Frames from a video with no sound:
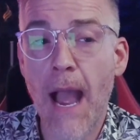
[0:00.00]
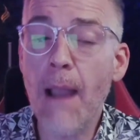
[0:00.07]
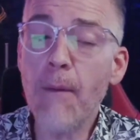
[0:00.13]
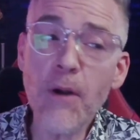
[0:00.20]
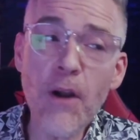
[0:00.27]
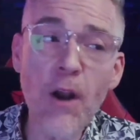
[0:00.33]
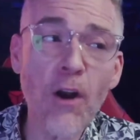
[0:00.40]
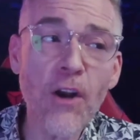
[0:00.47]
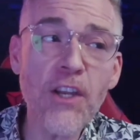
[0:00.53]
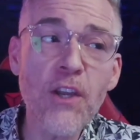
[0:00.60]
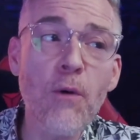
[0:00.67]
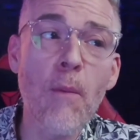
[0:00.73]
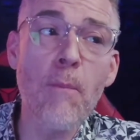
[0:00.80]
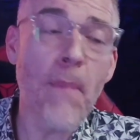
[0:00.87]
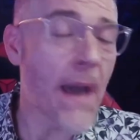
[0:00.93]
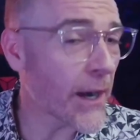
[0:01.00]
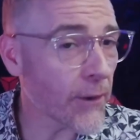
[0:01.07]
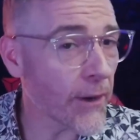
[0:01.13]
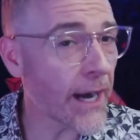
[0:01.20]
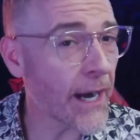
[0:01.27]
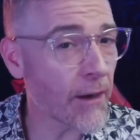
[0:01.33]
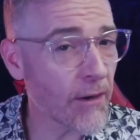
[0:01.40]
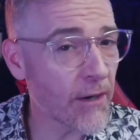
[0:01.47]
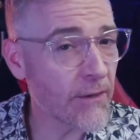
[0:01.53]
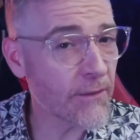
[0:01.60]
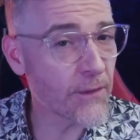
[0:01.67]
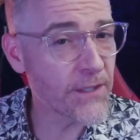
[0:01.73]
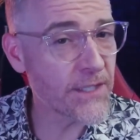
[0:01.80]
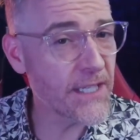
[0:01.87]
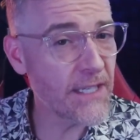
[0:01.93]
I would argue a better era
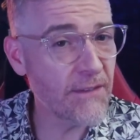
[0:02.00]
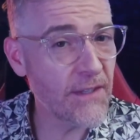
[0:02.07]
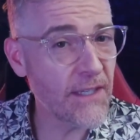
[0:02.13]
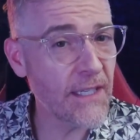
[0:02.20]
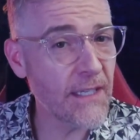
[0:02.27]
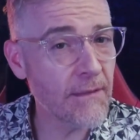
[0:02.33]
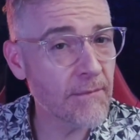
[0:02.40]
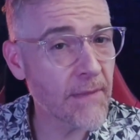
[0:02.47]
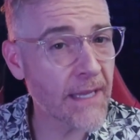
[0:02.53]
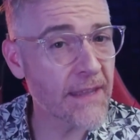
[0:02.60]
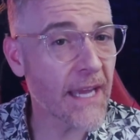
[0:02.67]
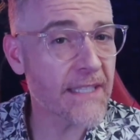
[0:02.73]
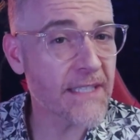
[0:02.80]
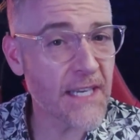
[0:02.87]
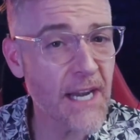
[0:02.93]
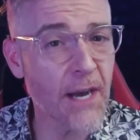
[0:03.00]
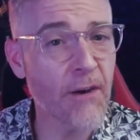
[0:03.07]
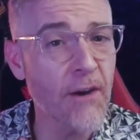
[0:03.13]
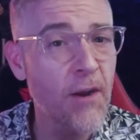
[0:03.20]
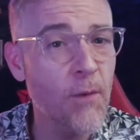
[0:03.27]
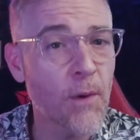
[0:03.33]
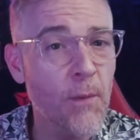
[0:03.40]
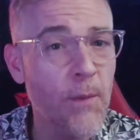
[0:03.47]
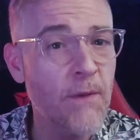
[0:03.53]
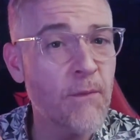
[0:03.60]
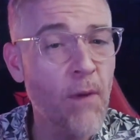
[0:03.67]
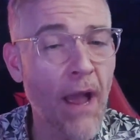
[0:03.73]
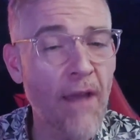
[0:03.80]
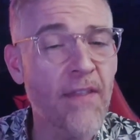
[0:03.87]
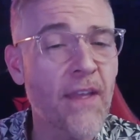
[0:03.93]
for TV. Like, that's an area where
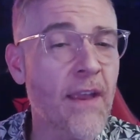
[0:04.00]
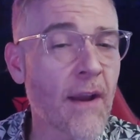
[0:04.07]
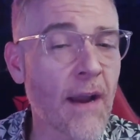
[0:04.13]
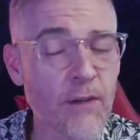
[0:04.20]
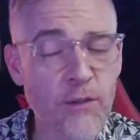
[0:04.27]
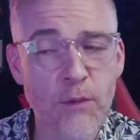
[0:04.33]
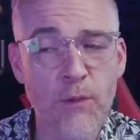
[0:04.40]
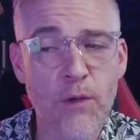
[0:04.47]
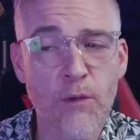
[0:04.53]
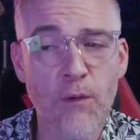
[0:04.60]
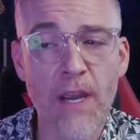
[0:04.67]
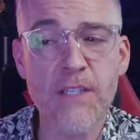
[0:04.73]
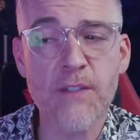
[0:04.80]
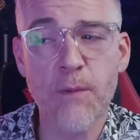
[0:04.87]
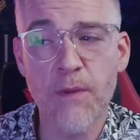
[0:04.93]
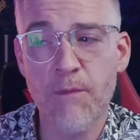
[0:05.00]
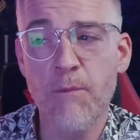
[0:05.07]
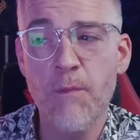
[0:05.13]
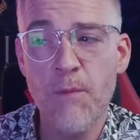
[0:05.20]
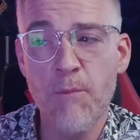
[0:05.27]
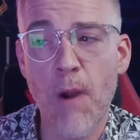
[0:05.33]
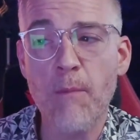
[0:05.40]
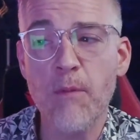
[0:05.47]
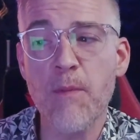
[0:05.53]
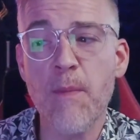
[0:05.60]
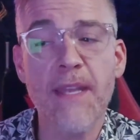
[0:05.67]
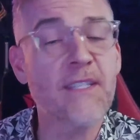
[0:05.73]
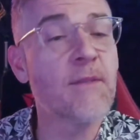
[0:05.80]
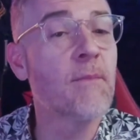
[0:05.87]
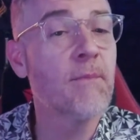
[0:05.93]
I think, actually regressed. We've probably
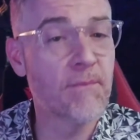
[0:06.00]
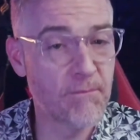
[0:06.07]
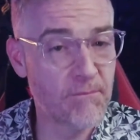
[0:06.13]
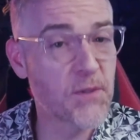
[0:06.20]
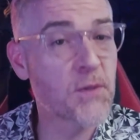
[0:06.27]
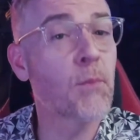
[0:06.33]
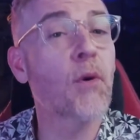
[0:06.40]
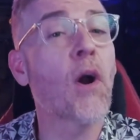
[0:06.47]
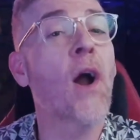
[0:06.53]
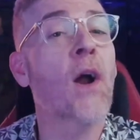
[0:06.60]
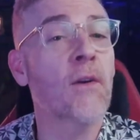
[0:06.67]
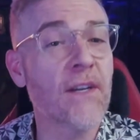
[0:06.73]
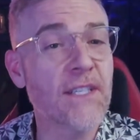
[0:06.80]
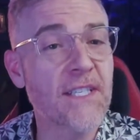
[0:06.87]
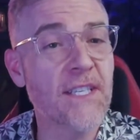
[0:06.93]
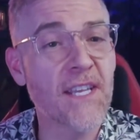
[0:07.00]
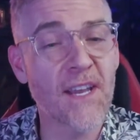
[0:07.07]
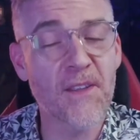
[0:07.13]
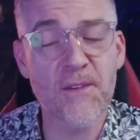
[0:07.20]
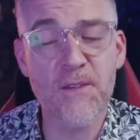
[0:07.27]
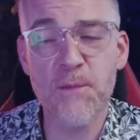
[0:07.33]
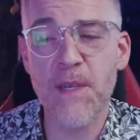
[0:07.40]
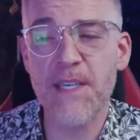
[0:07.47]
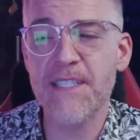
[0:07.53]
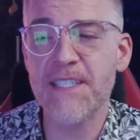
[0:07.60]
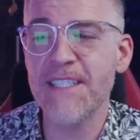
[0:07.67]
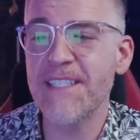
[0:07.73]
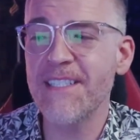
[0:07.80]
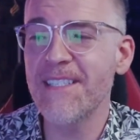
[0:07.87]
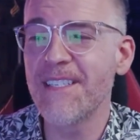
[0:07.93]
made some progress in the other
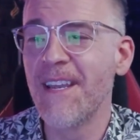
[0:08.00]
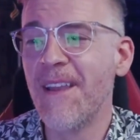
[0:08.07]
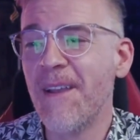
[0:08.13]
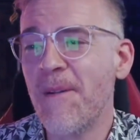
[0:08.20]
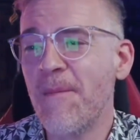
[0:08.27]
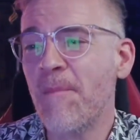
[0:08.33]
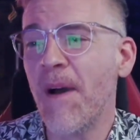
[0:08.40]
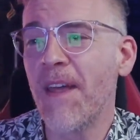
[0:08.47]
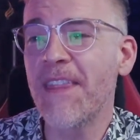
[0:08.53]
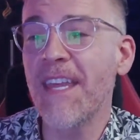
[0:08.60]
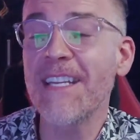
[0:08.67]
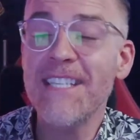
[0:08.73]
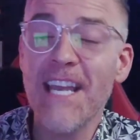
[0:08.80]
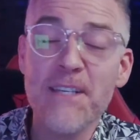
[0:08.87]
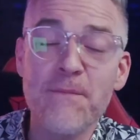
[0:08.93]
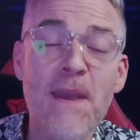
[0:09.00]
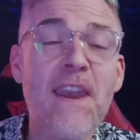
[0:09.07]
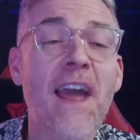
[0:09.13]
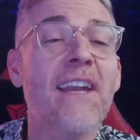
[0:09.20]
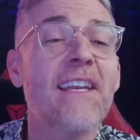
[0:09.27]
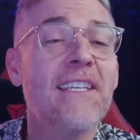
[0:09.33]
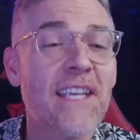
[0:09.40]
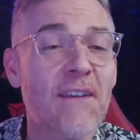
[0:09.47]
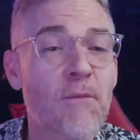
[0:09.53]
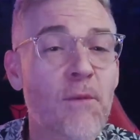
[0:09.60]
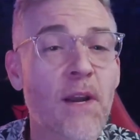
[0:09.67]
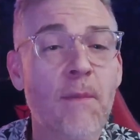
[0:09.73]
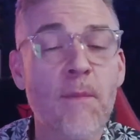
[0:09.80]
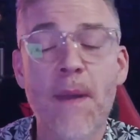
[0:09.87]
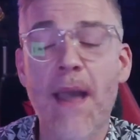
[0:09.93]
spaces. But thanks to X-Men 97, we're
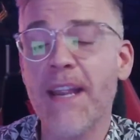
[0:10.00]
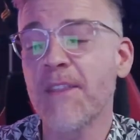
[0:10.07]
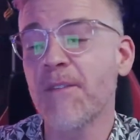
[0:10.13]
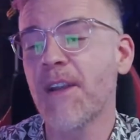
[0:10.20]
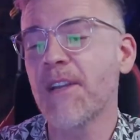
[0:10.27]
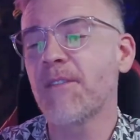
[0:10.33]
coming back in the right